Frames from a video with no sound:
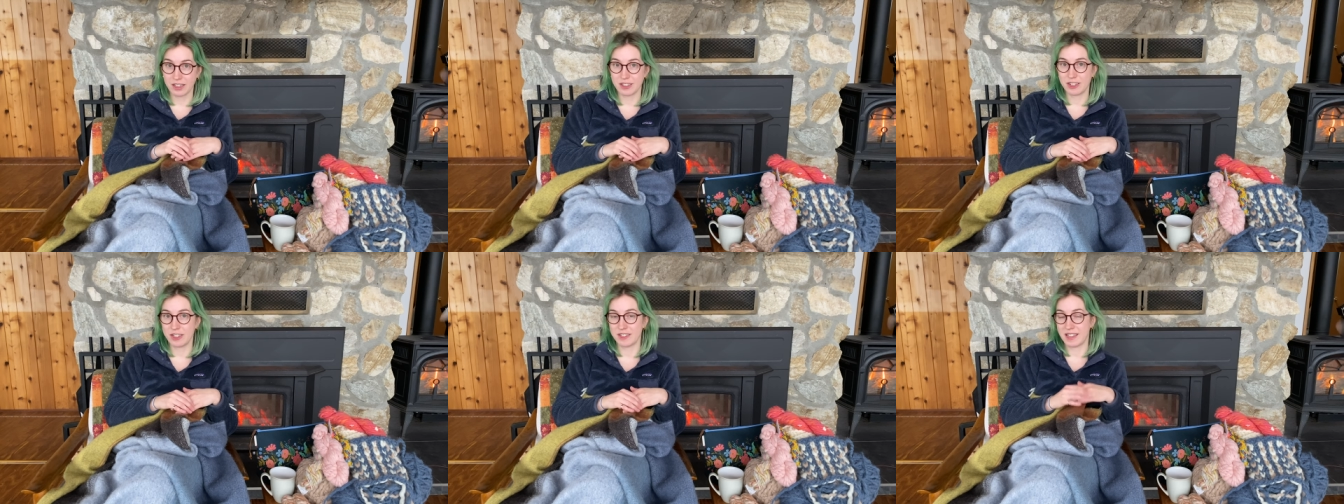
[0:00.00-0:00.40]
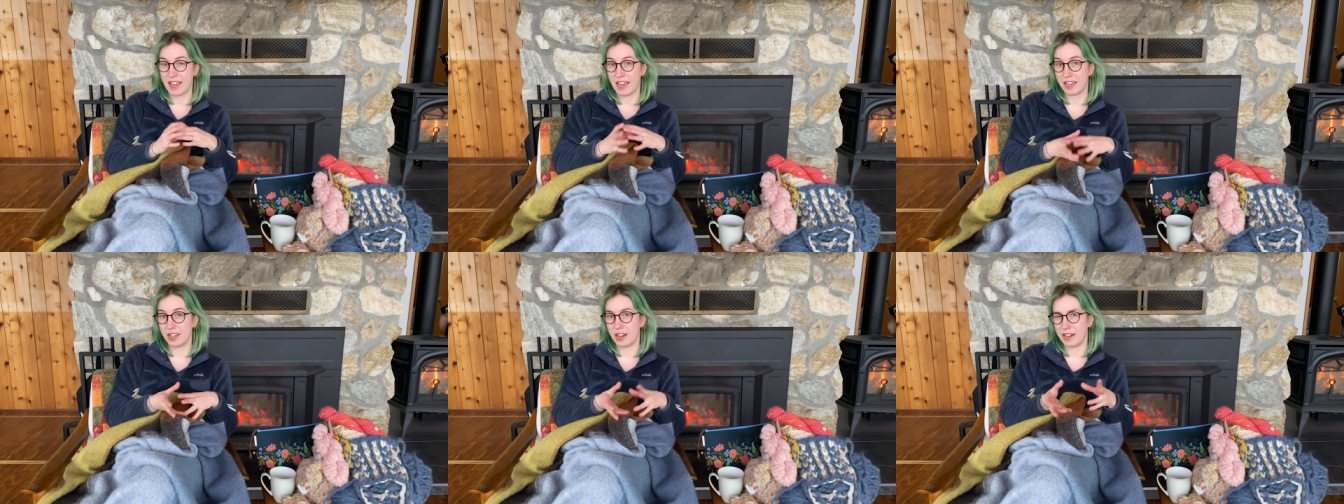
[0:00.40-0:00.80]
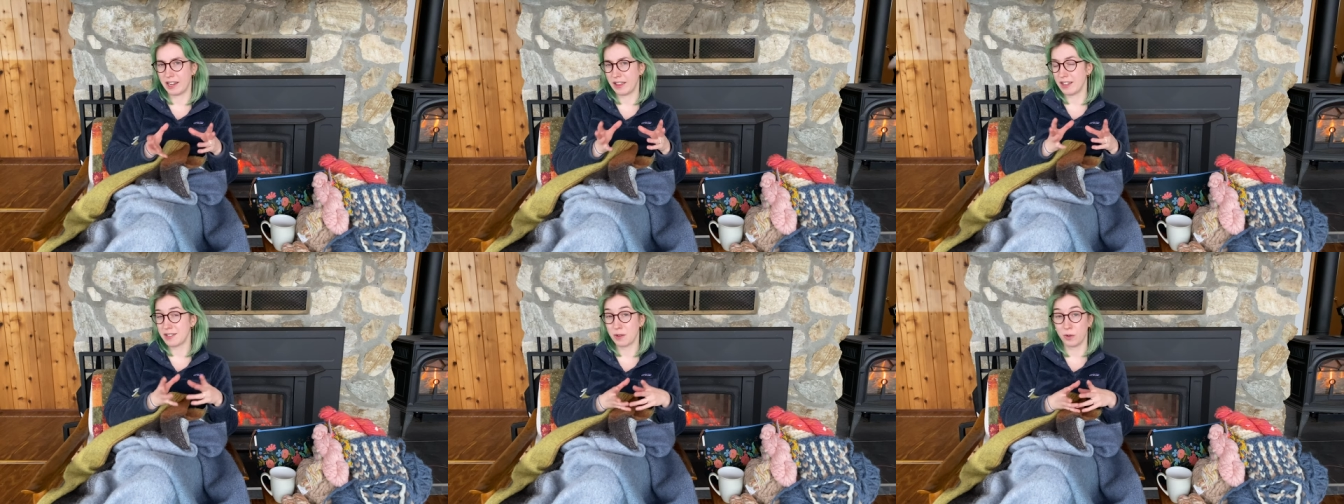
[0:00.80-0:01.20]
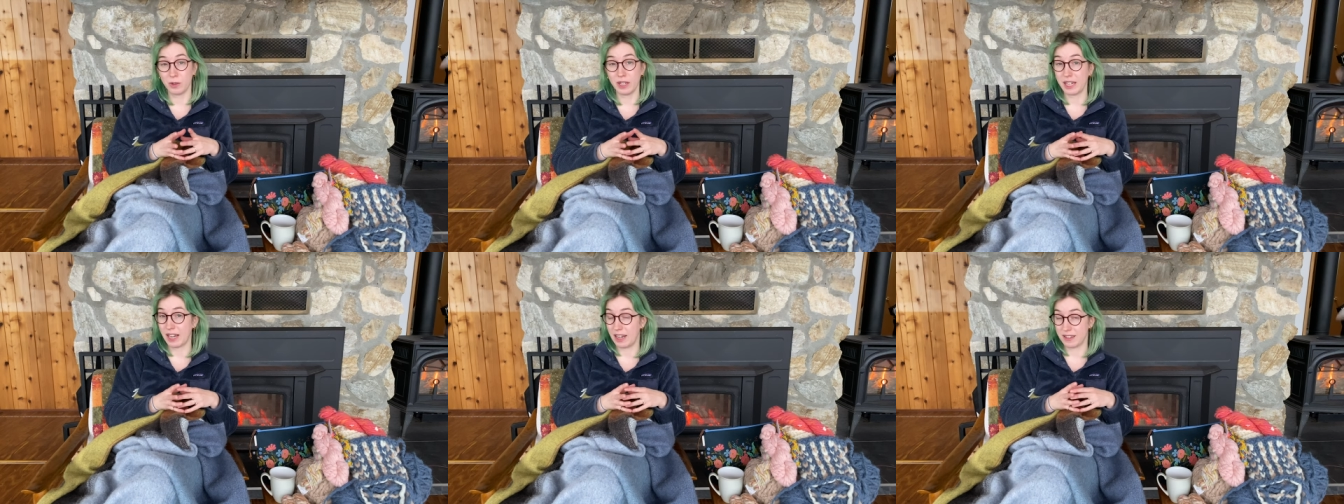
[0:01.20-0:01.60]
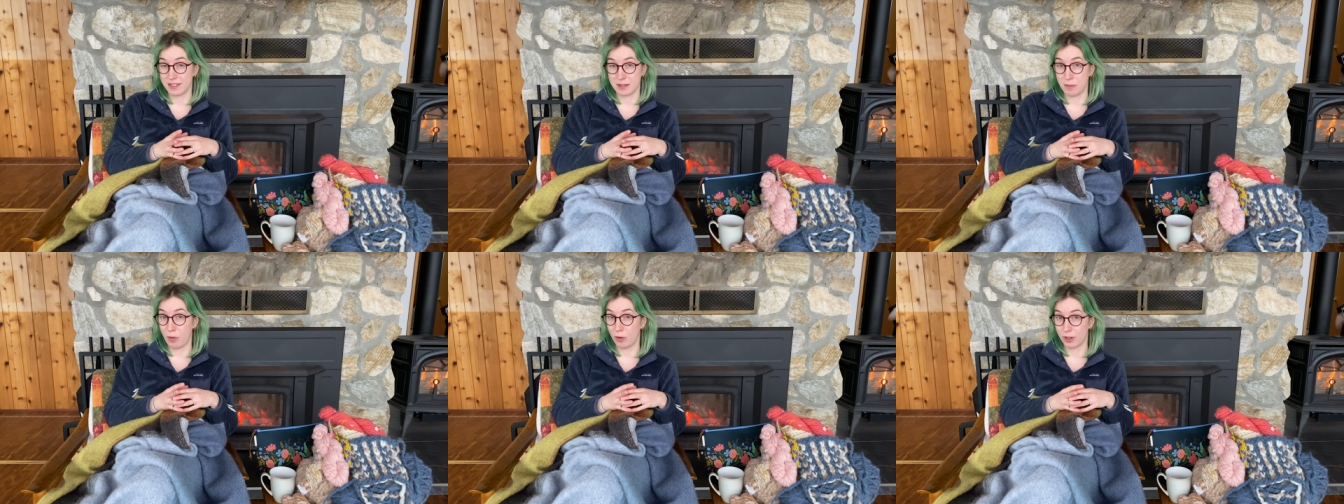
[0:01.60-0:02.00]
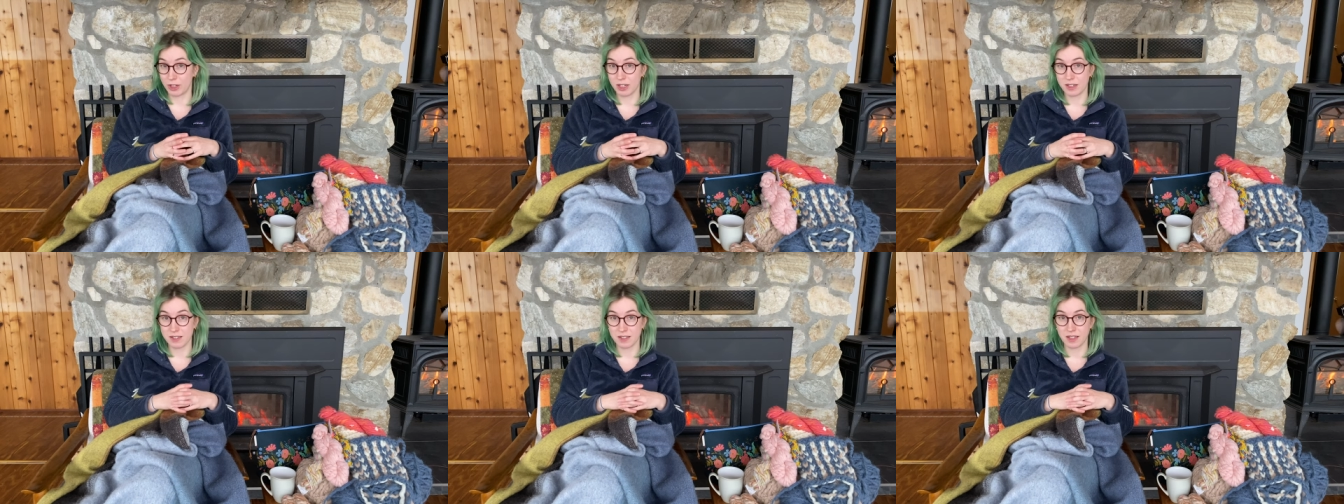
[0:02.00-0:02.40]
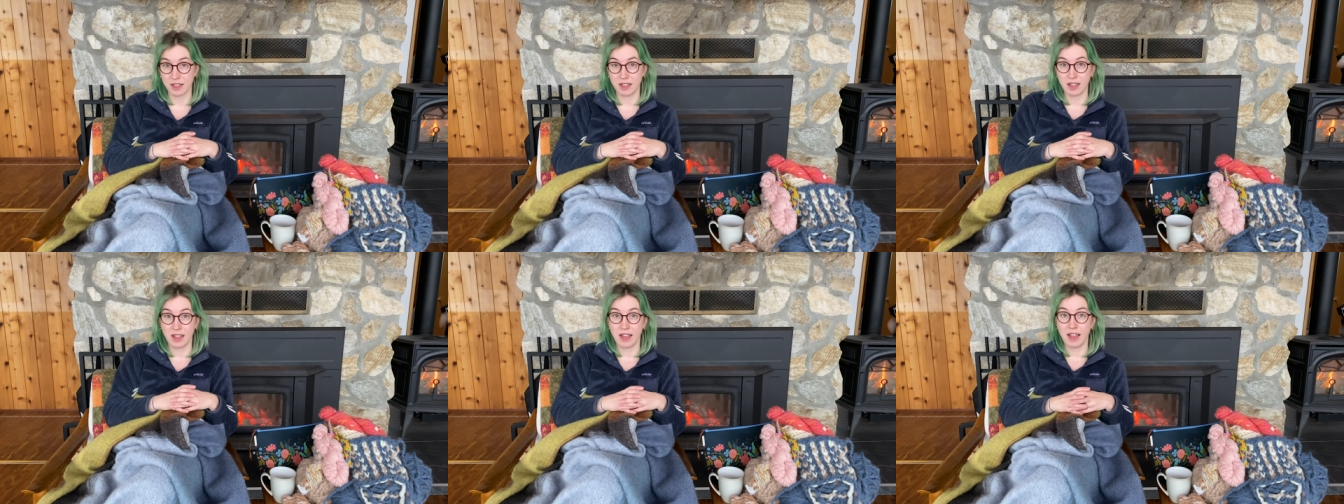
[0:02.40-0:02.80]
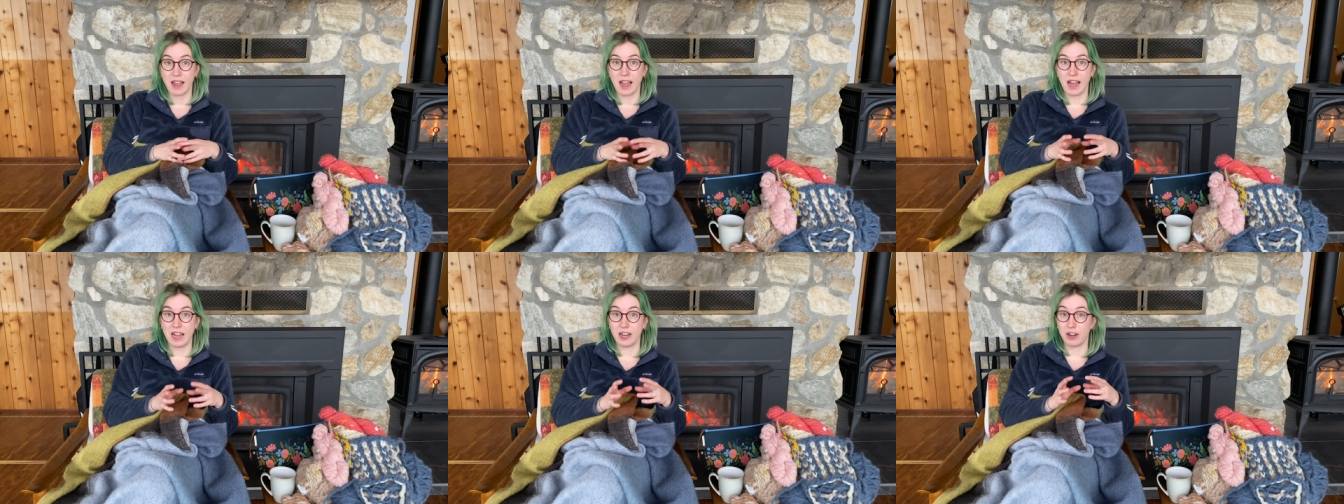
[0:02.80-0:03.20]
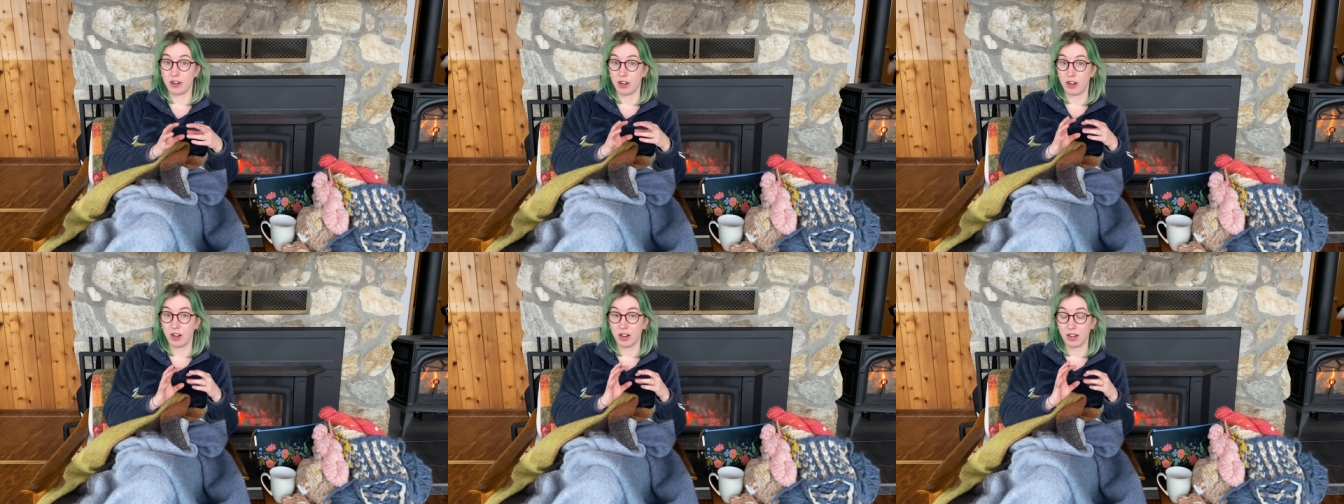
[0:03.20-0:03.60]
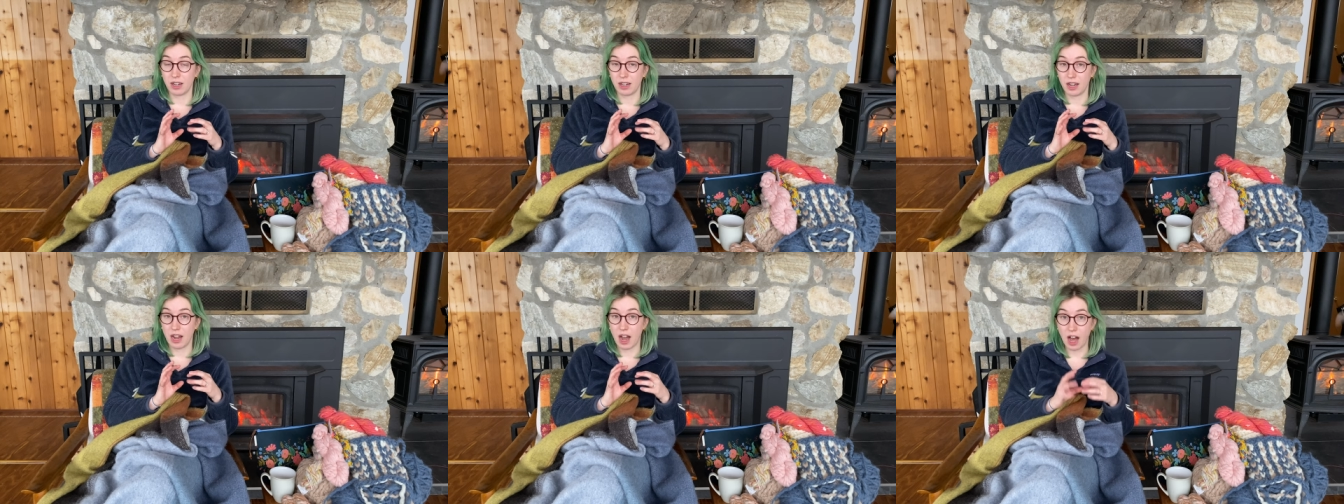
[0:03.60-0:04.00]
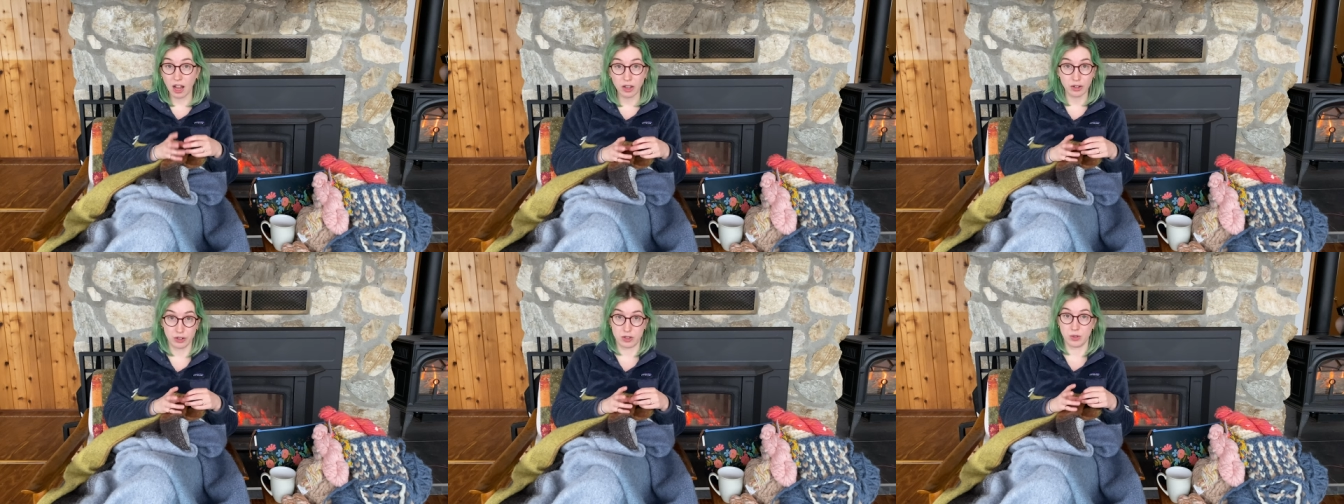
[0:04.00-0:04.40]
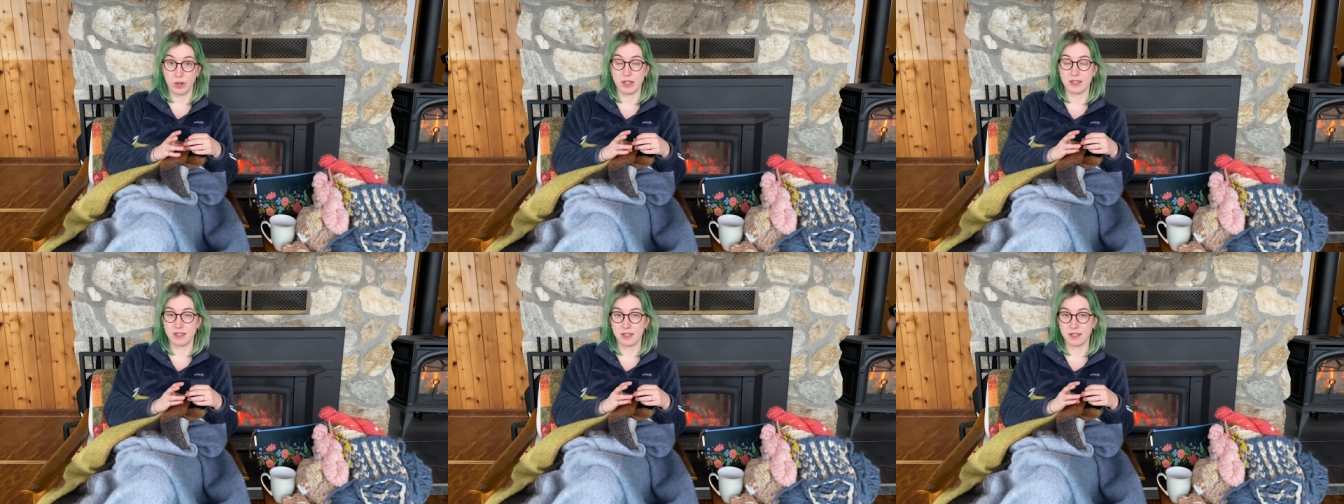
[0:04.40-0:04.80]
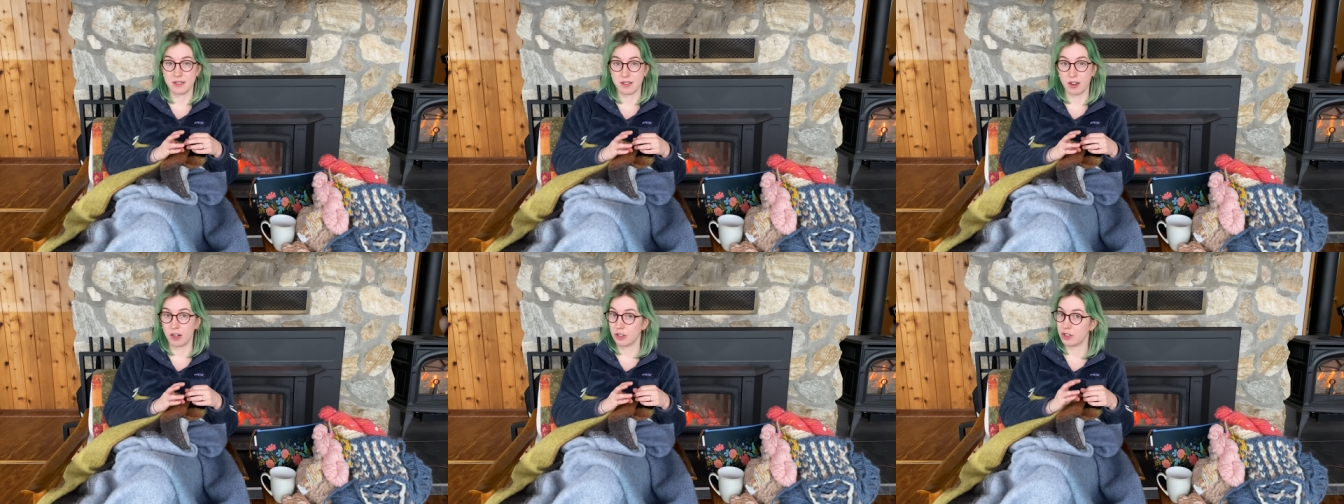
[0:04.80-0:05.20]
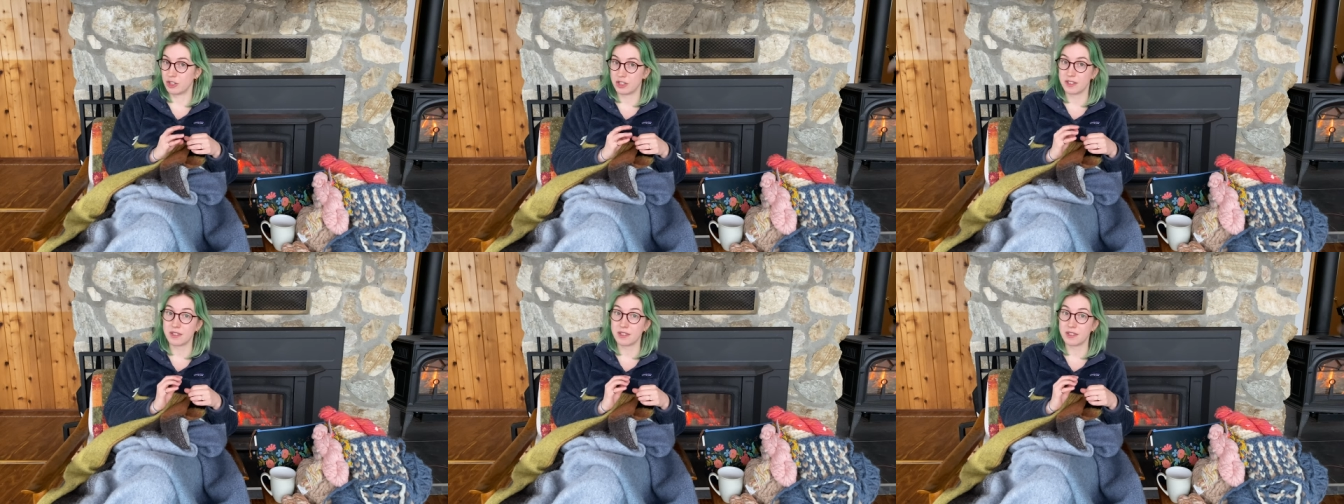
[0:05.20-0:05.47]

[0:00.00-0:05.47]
She does hand yarn, I think it's only custom orders, and her color choices are just